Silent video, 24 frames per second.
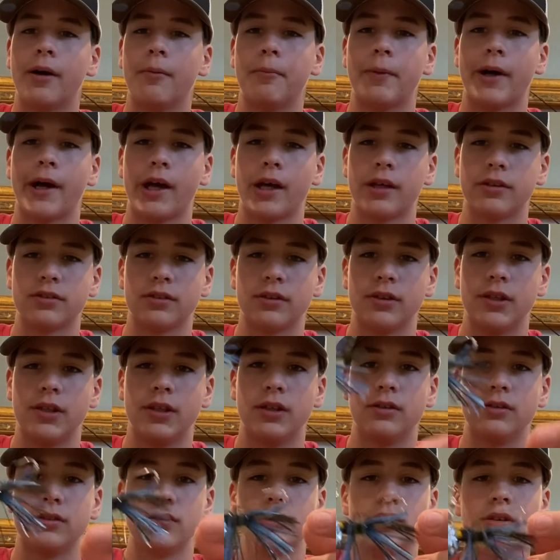bass on
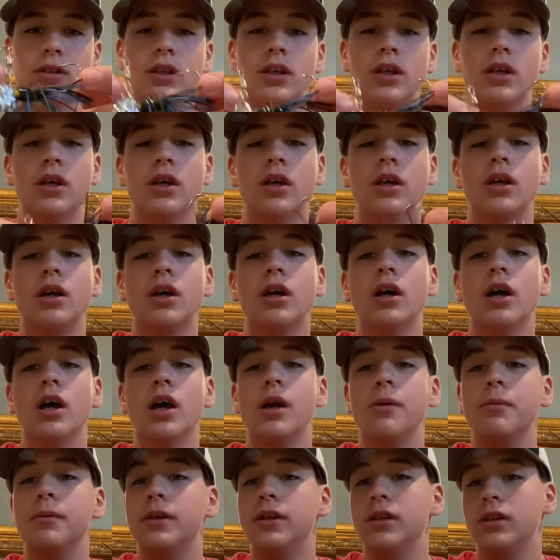this. I
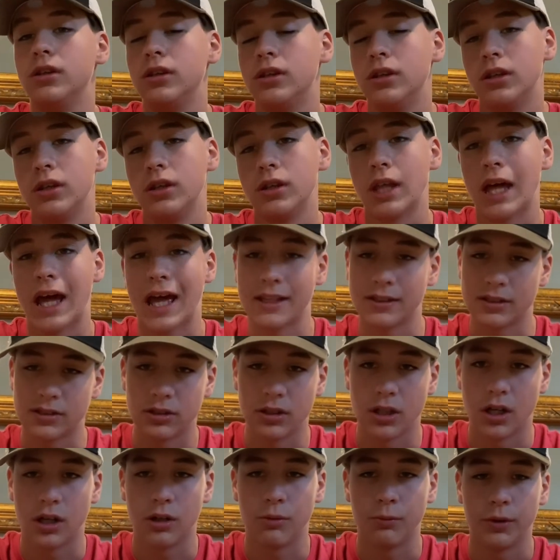mean, that's
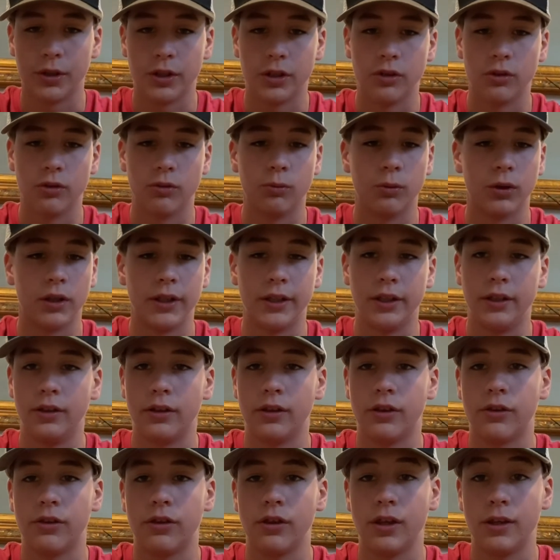not what you're wanting.
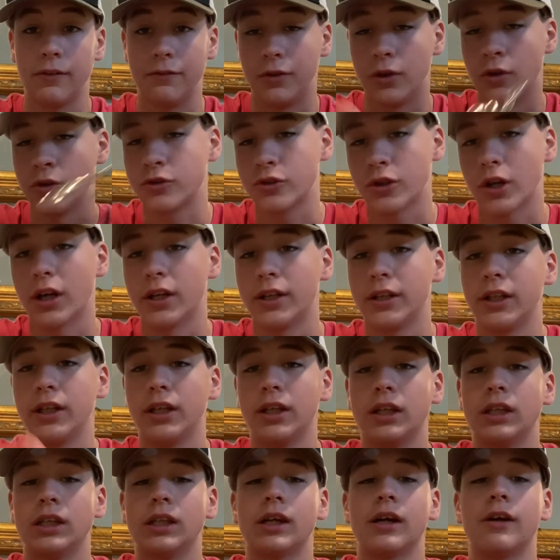If you're trying to get
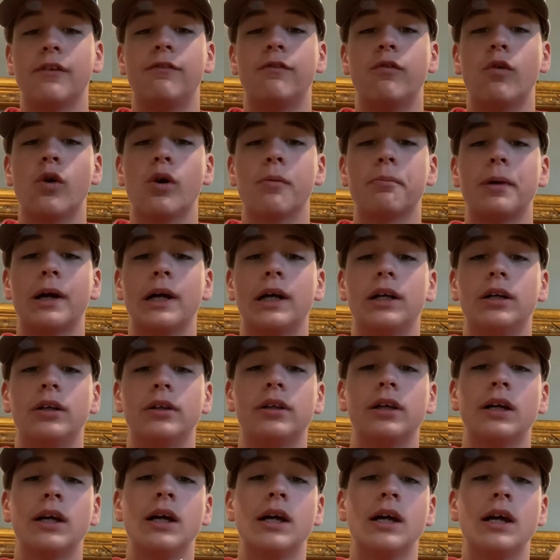like a 4 pound,
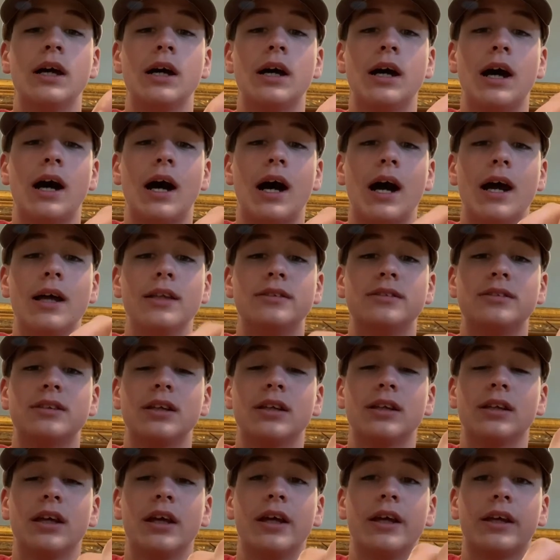I'd say
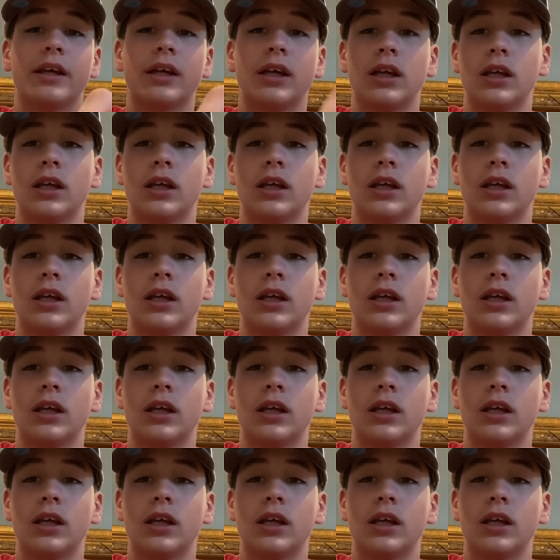like